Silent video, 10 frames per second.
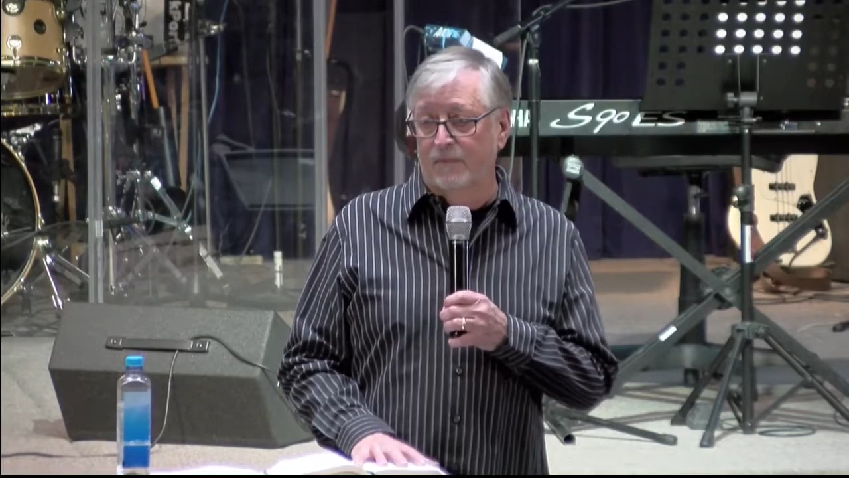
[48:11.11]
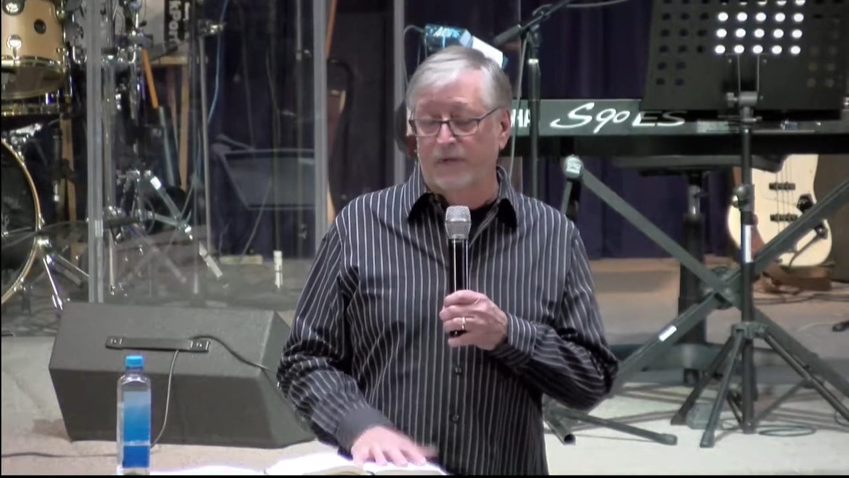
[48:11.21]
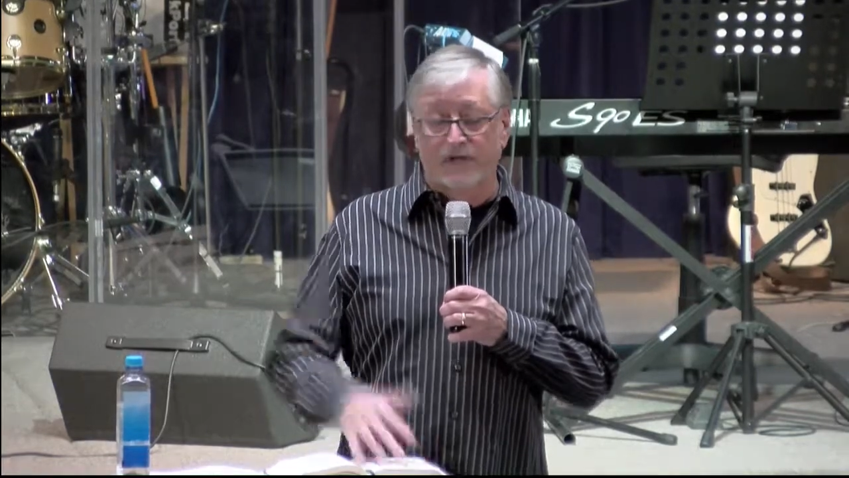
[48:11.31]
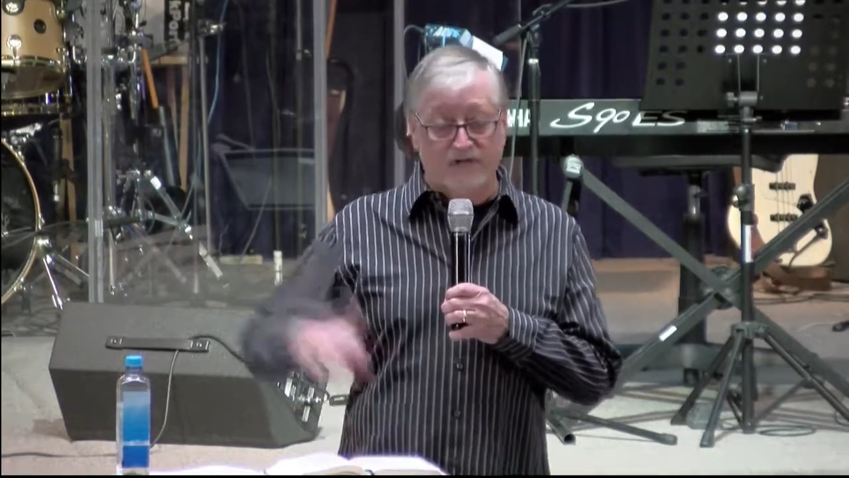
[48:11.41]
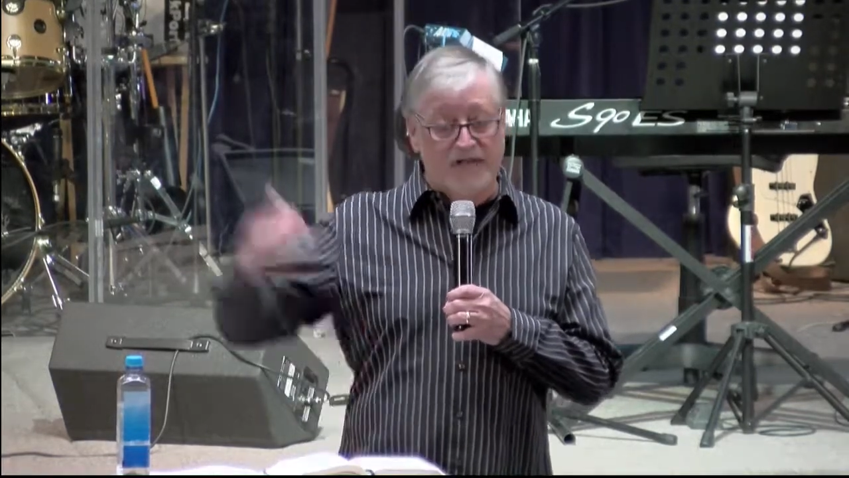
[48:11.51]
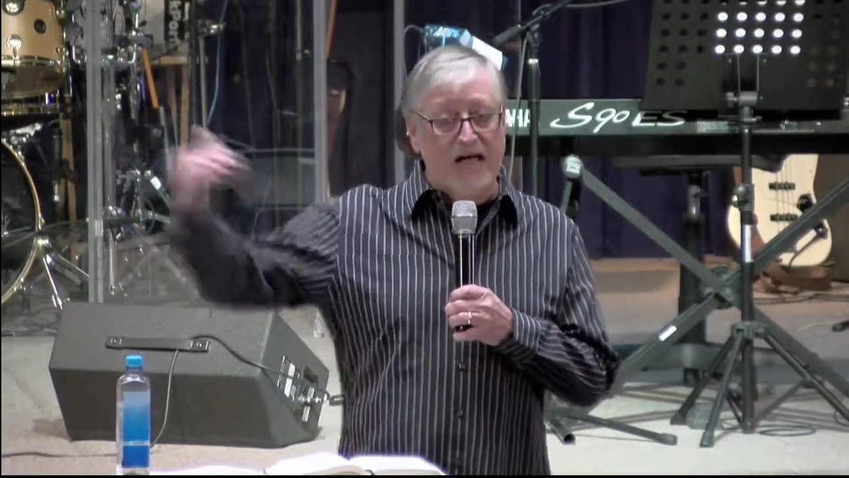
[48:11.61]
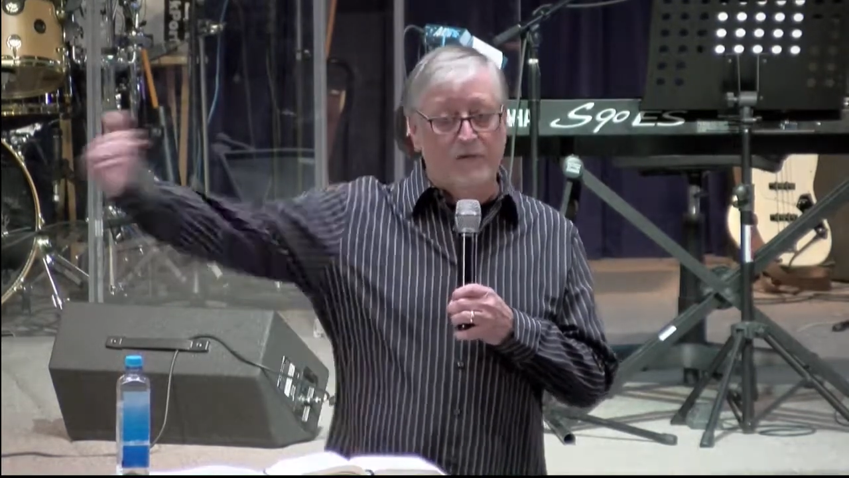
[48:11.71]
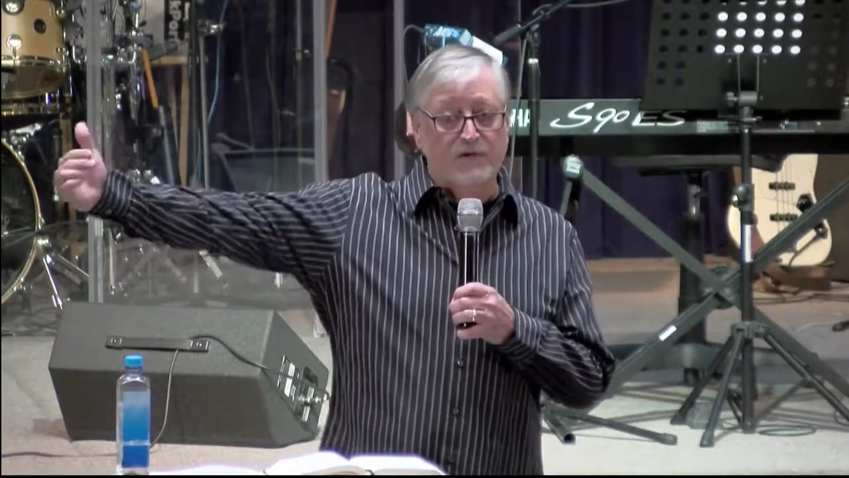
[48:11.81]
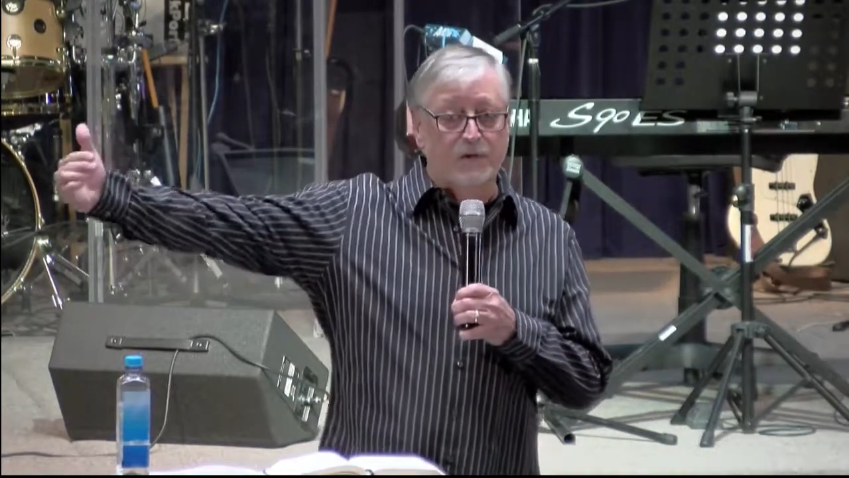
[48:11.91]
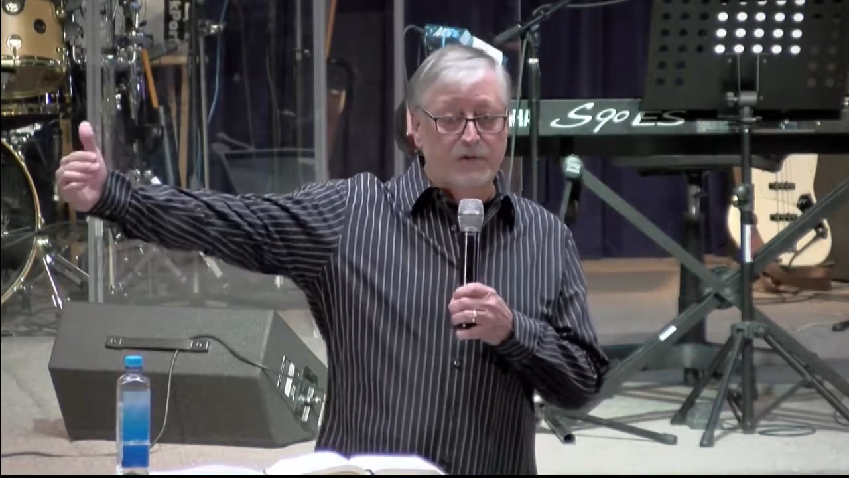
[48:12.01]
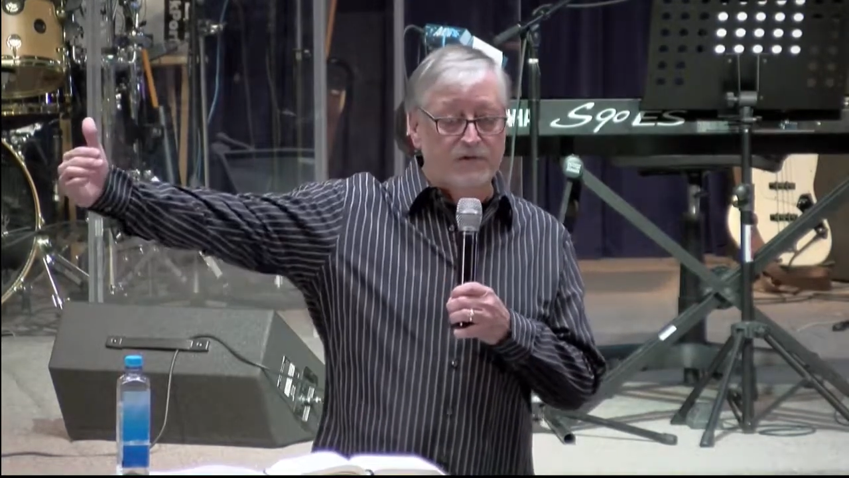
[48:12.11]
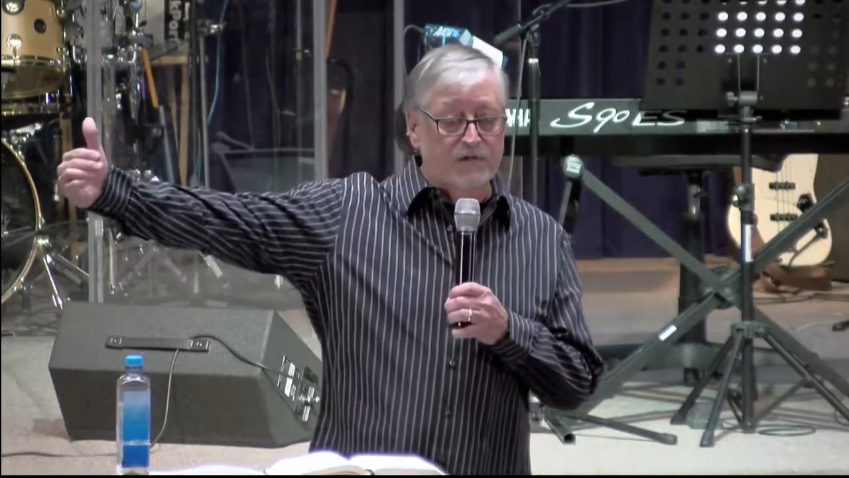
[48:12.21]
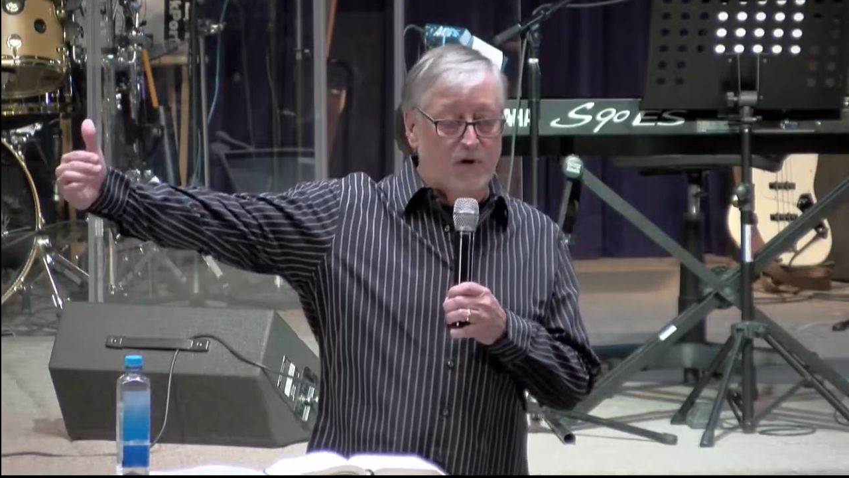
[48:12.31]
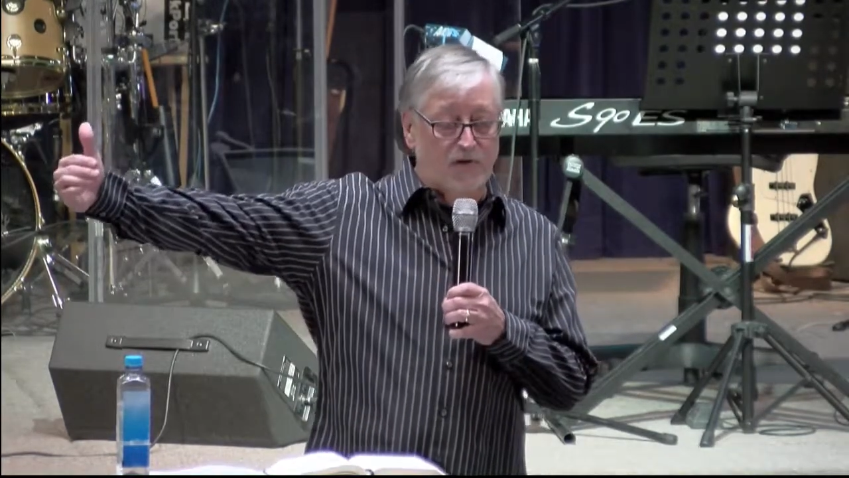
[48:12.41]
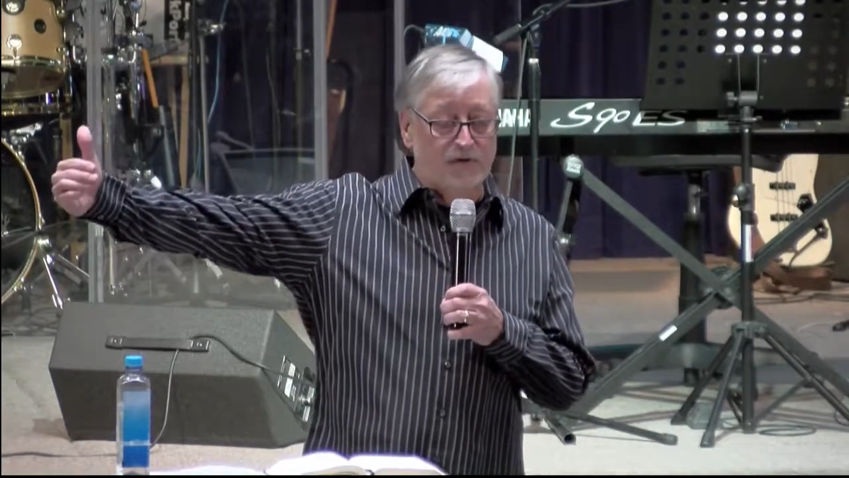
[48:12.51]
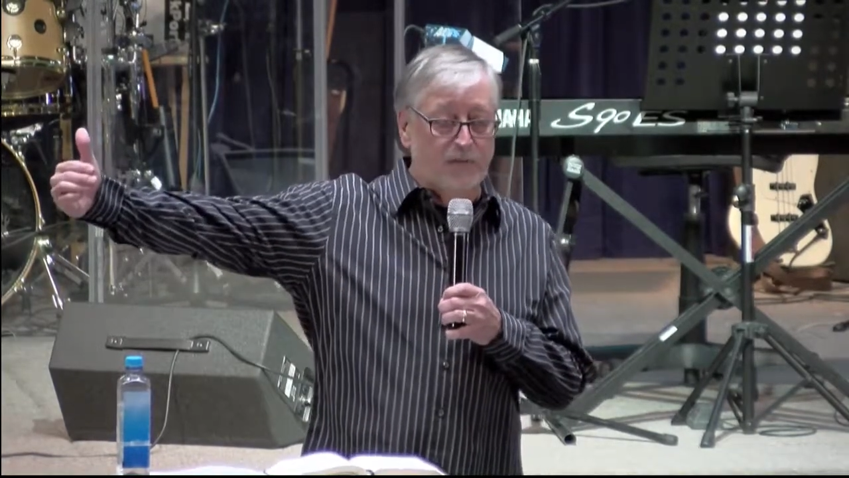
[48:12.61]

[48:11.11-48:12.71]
because that was who he was called